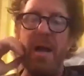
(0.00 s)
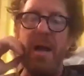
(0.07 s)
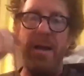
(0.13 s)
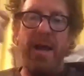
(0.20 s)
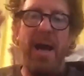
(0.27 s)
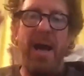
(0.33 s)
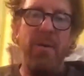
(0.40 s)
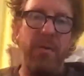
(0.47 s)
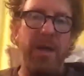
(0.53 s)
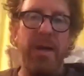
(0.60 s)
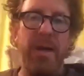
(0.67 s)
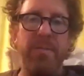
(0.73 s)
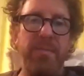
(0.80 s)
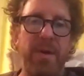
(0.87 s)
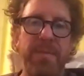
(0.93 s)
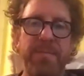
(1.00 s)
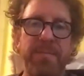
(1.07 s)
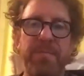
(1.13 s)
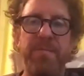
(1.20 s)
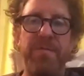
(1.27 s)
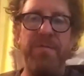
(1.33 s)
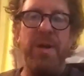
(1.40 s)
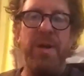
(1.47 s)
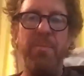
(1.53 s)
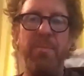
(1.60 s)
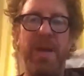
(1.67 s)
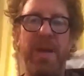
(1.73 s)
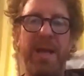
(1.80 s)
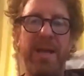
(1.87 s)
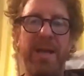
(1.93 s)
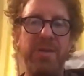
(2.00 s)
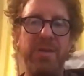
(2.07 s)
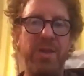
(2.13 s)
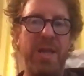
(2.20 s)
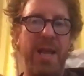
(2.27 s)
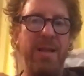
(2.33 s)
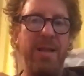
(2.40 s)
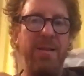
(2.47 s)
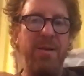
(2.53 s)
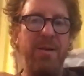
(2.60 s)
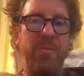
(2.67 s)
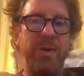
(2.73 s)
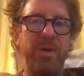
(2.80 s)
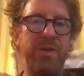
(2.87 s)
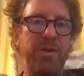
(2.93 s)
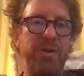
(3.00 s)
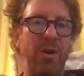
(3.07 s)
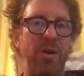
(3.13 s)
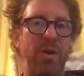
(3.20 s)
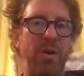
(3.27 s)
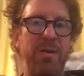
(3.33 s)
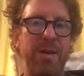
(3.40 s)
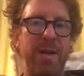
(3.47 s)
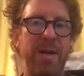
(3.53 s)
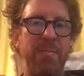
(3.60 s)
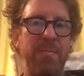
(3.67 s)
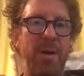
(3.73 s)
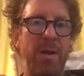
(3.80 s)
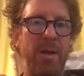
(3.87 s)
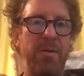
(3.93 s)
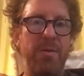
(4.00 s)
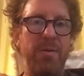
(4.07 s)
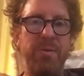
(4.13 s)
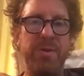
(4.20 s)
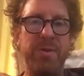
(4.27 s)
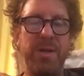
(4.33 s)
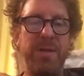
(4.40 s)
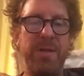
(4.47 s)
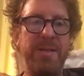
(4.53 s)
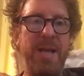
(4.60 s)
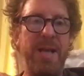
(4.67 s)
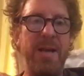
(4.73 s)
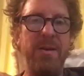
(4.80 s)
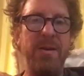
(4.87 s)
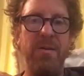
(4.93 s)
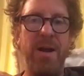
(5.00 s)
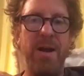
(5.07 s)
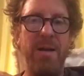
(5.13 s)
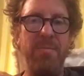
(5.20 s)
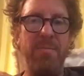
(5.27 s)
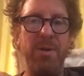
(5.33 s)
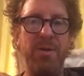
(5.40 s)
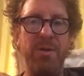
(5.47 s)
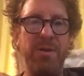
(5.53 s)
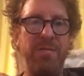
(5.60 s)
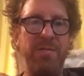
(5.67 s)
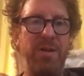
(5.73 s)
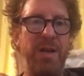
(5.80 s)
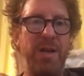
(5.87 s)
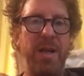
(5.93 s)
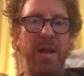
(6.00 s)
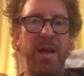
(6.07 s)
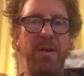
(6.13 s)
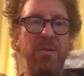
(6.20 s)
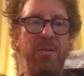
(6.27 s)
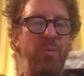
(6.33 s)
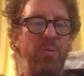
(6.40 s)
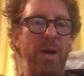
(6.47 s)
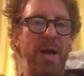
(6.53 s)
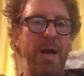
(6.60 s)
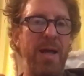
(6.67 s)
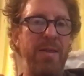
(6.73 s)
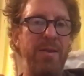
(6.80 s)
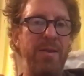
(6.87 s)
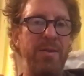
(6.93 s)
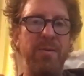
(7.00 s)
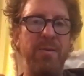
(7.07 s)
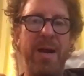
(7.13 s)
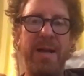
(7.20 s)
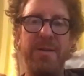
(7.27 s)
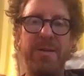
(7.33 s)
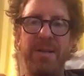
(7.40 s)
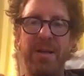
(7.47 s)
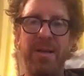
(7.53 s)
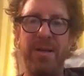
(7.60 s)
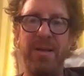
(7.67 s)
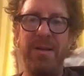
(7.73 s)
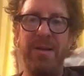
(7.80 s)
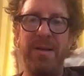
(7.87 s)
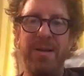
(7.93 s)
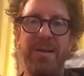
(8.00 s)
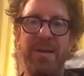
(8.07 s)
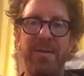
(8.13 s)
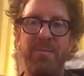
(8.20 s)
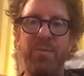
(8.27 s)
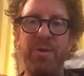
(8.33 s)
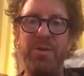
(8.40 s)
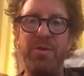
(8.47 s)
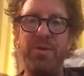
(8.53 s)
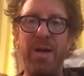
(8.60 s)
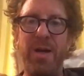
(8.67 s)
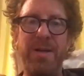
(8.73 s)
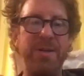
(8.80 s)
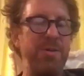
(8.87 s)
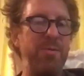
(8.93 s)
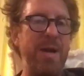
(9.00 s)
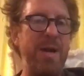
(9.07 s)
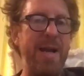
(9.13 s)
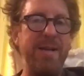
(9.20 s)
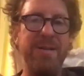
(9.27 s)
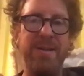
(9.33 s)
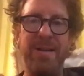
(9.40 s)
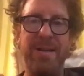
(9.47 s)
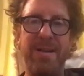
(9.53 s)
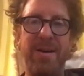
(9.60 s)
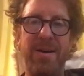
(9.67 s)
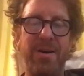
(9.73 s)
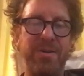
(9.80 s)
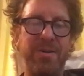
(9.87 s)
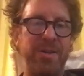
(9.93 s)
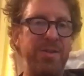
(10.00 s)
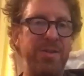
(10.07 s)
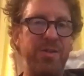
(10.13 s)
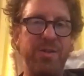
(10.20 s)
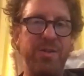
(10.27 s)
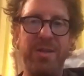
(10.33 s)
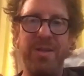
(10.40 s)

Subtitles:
And now we're the biggest thing that we shot in a month was a 10 grand music video where the director was trying to direct an artist